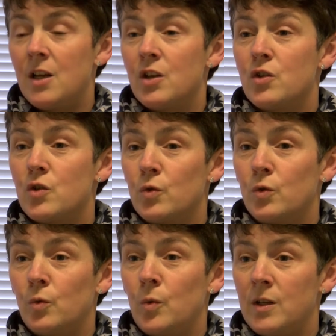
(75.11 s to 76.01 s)

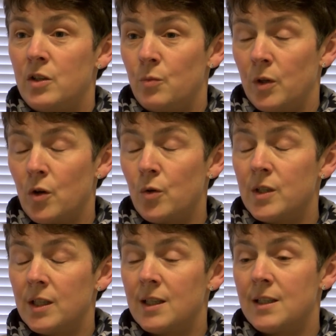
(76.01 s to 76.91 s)
so we
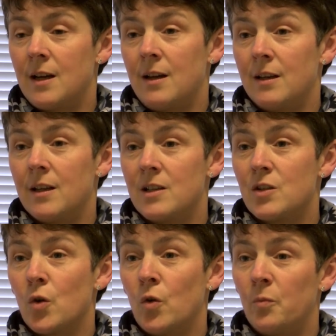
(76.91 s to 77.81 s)
called it Kintyre Kids
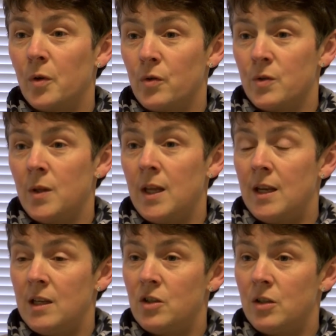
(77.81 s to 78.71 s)
Golf because we
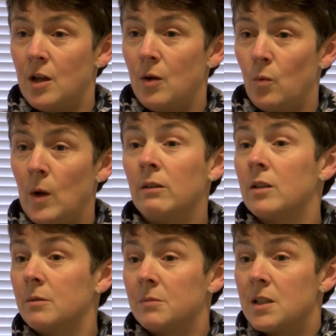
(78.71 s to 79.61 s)
then
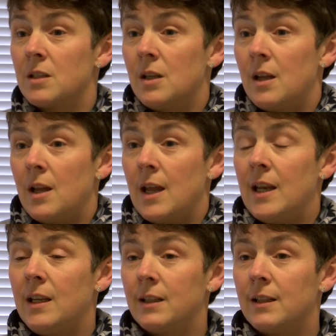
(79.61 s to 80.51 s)
welcomed
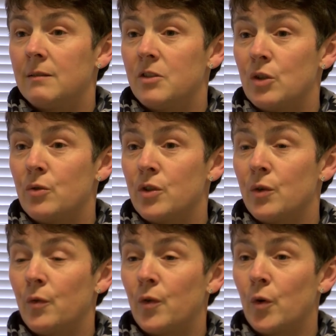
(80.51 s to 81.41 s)
any
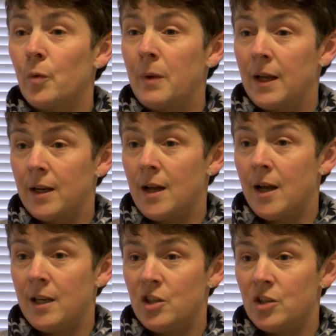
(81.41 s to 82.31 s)
children from
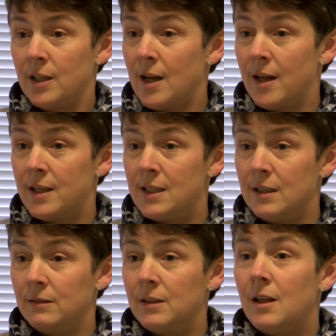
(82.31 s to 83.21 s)
Machrihanish and
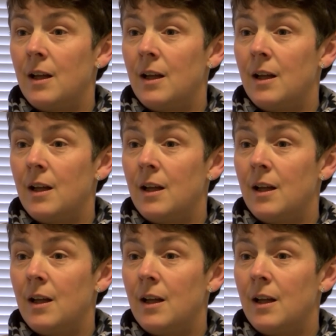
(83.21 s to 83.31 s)
Carradale